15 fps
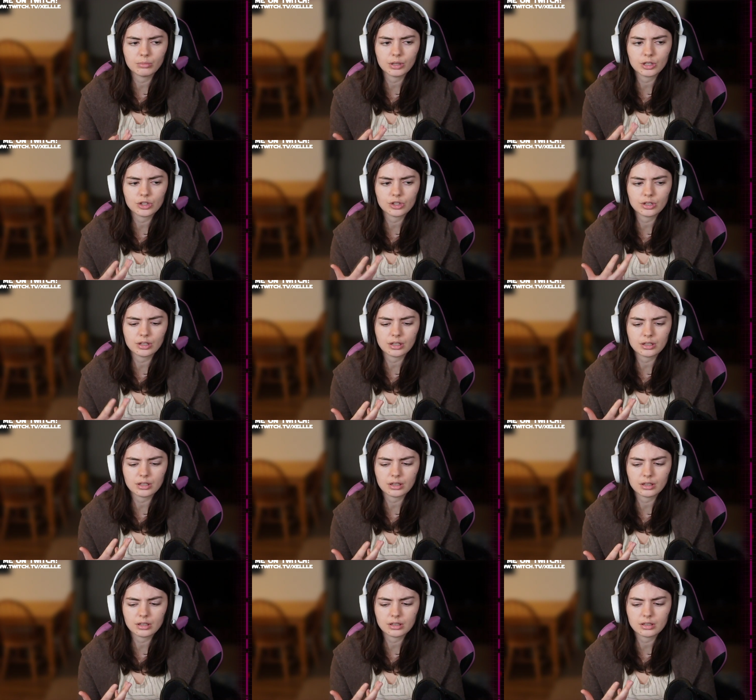but she
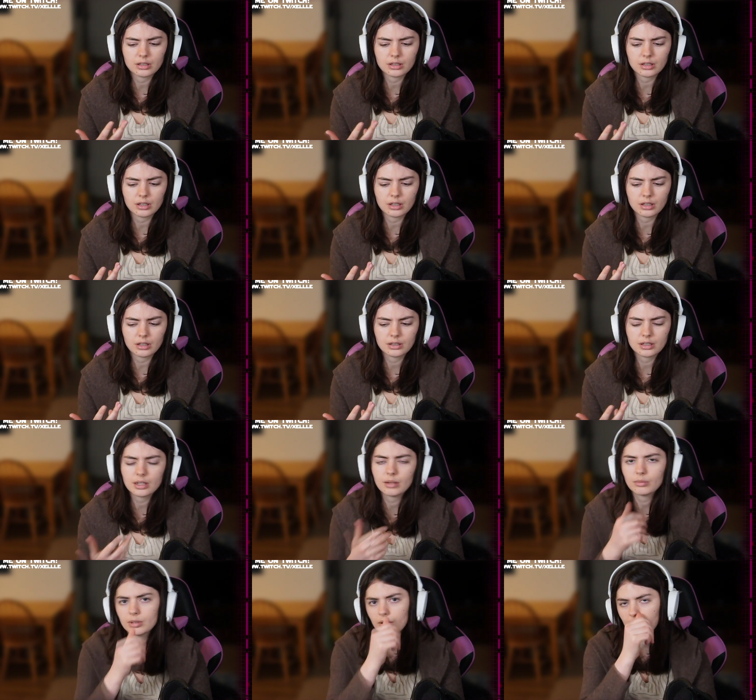doesn't seem
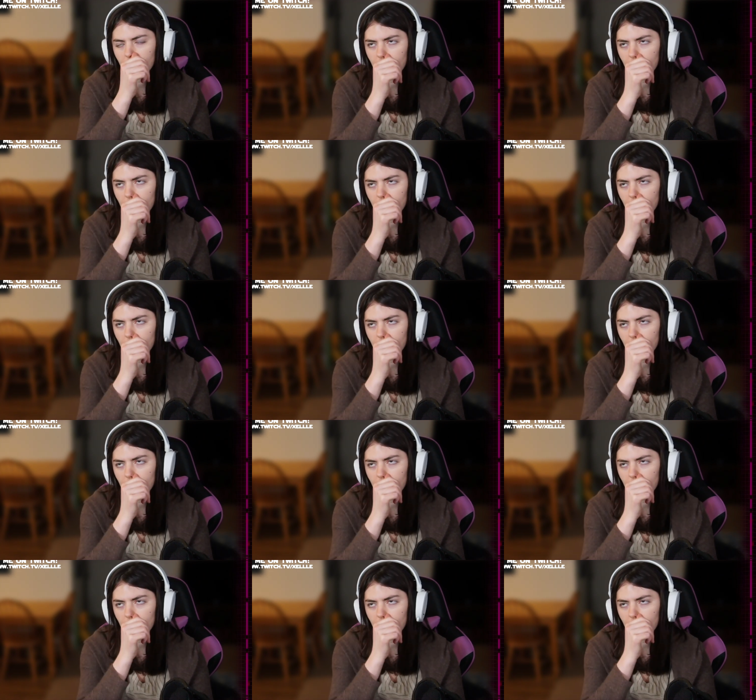to